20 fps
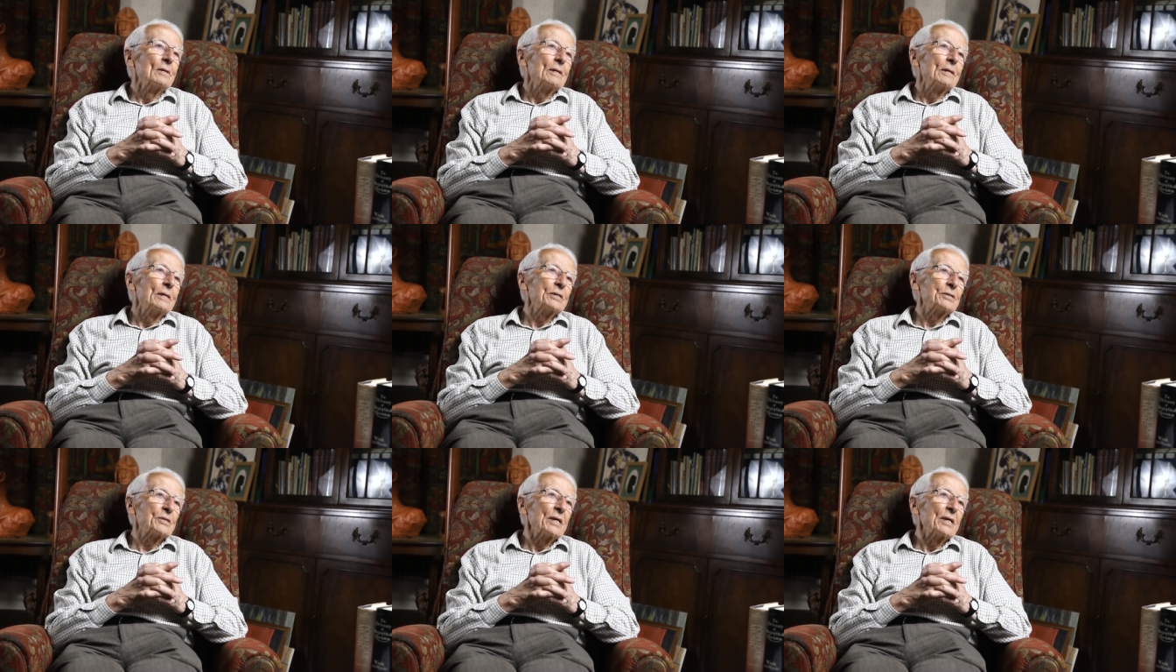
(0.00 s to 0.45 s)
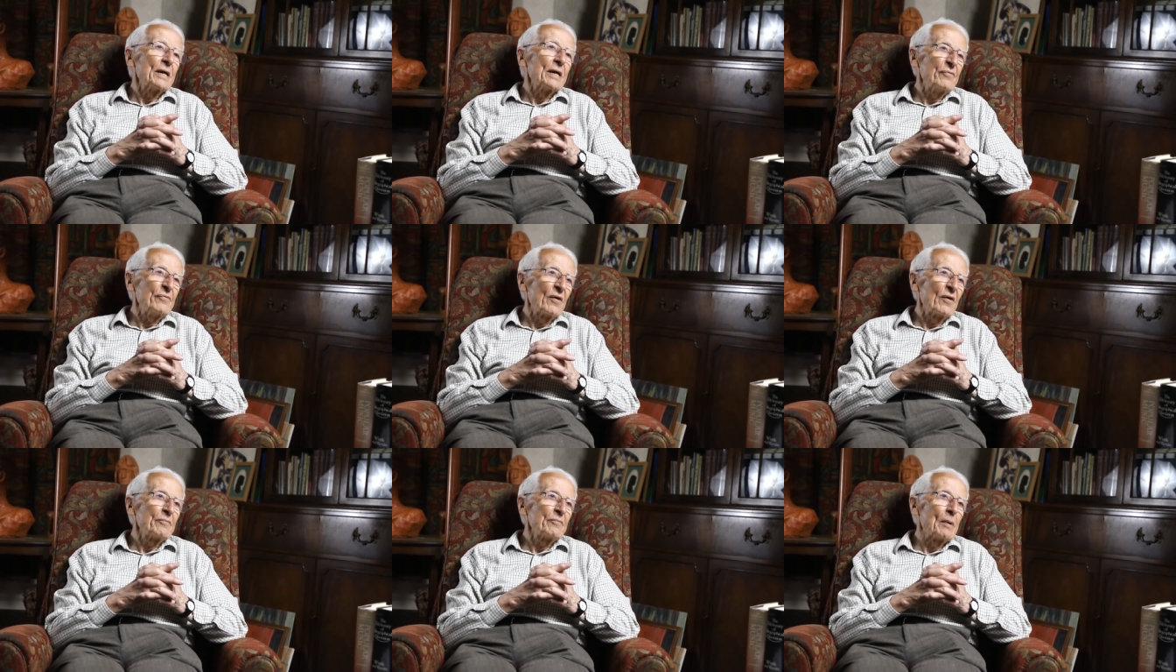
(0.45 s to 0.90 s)
It's an
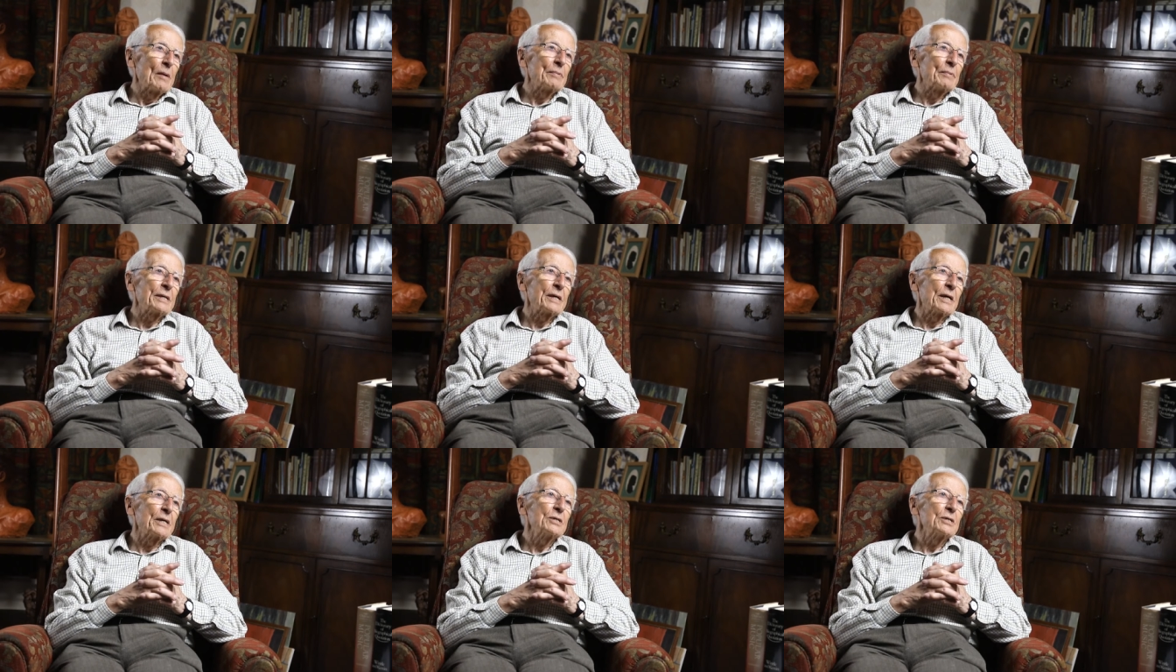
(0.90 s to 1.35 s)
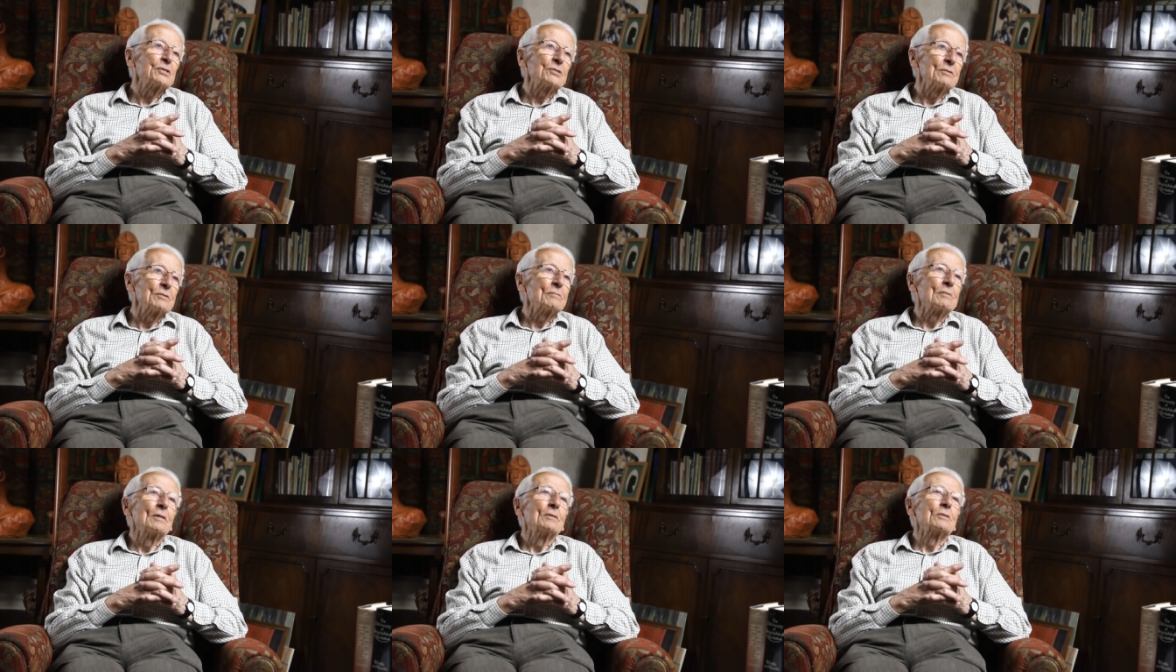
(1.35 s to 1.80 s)
A5
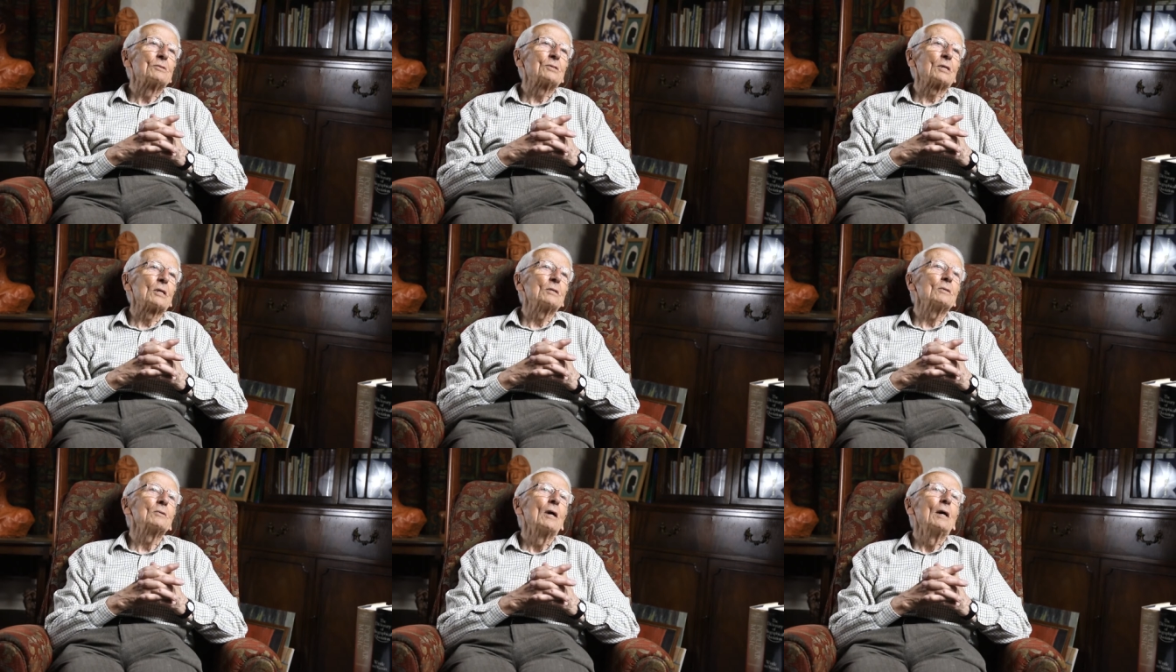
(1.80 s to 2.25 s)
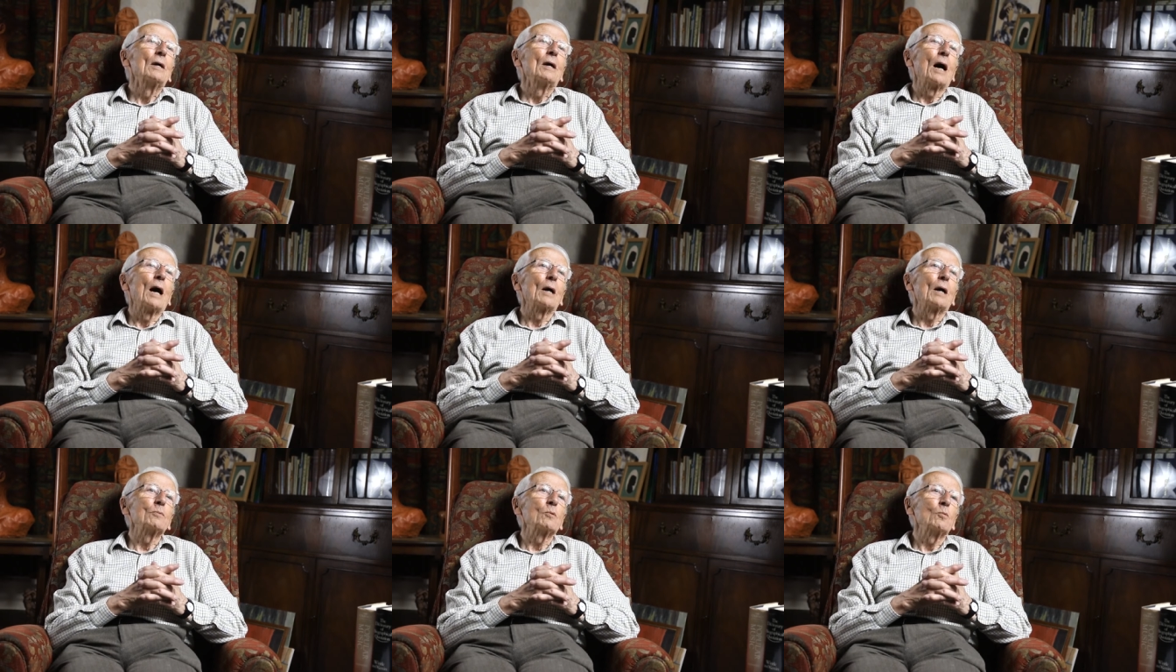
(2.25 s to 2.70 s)
publication. So
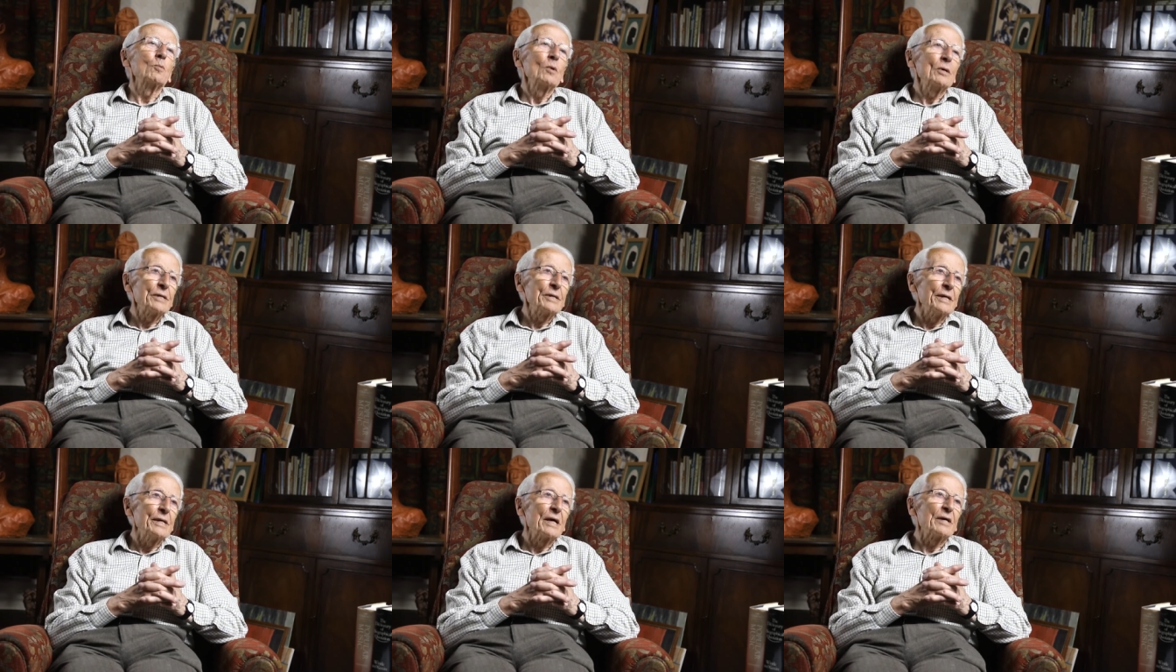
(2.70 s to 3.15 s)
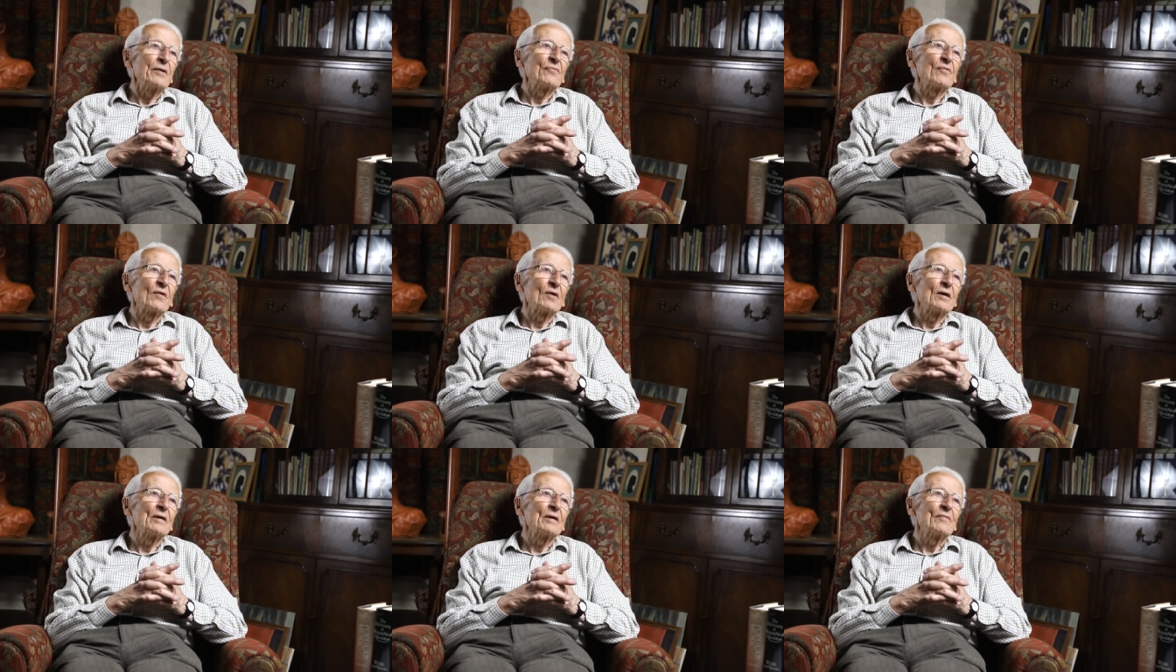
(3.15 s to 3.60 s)
I will work in
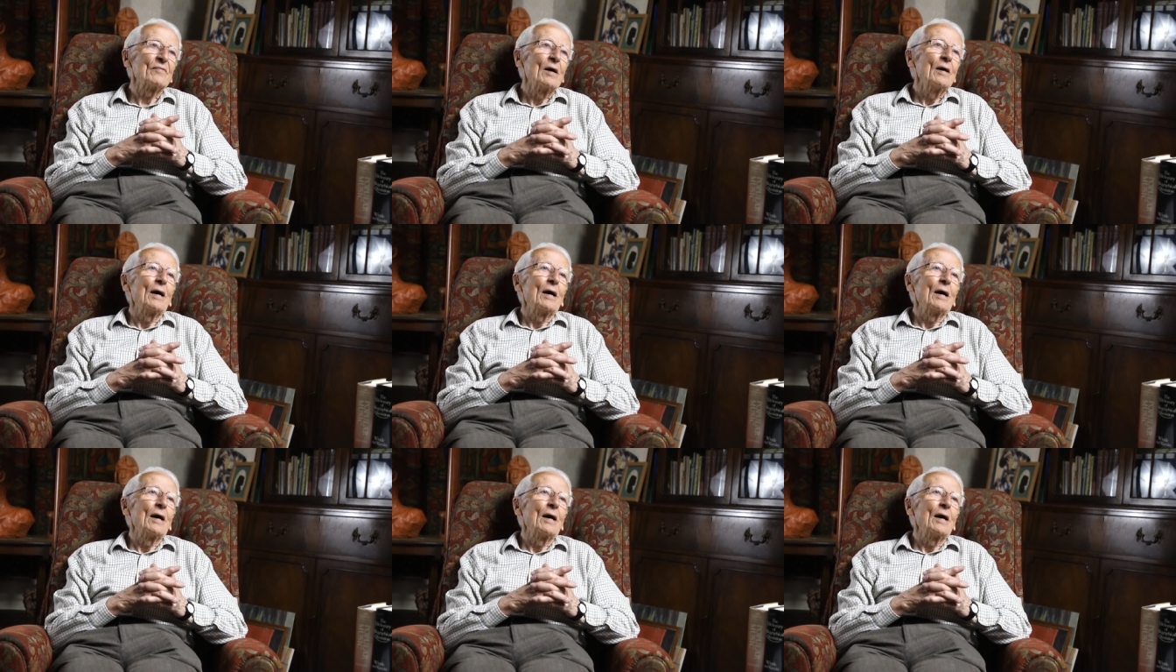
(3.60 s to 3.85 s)
A5